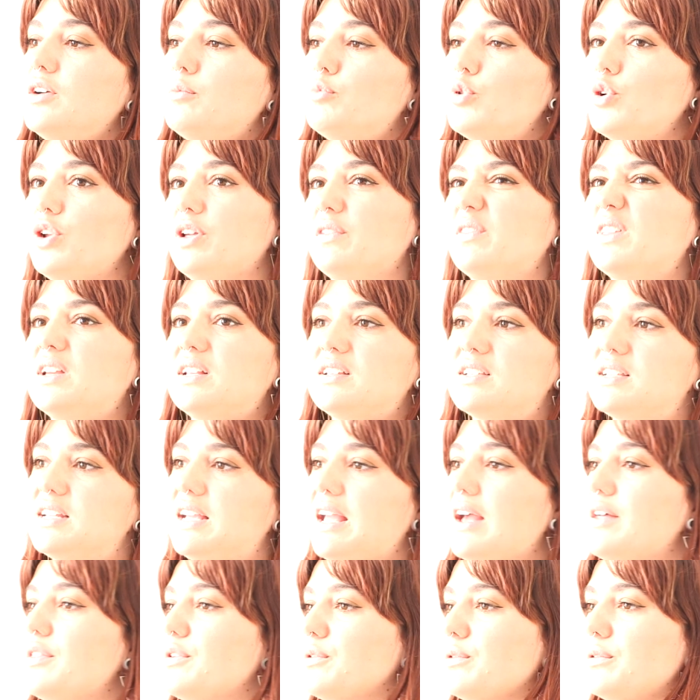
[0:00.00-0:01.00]
putting things
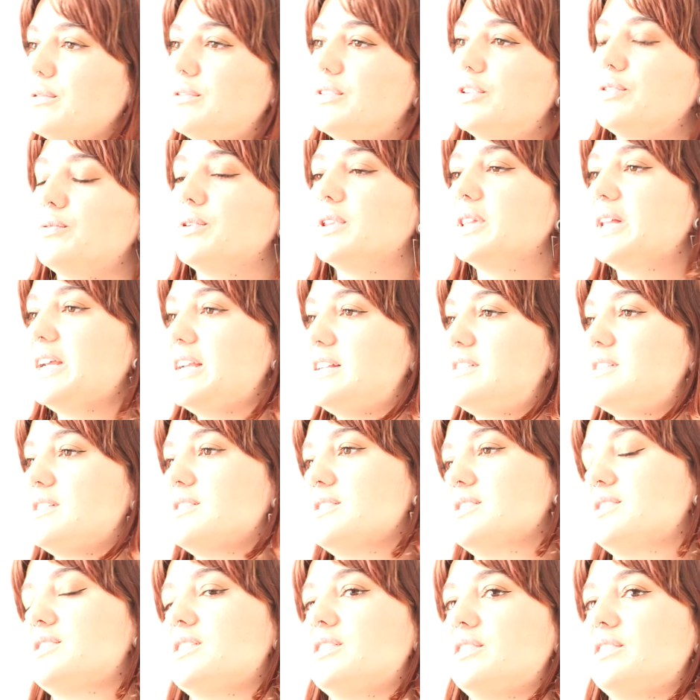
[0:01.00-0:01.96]
together and the releases.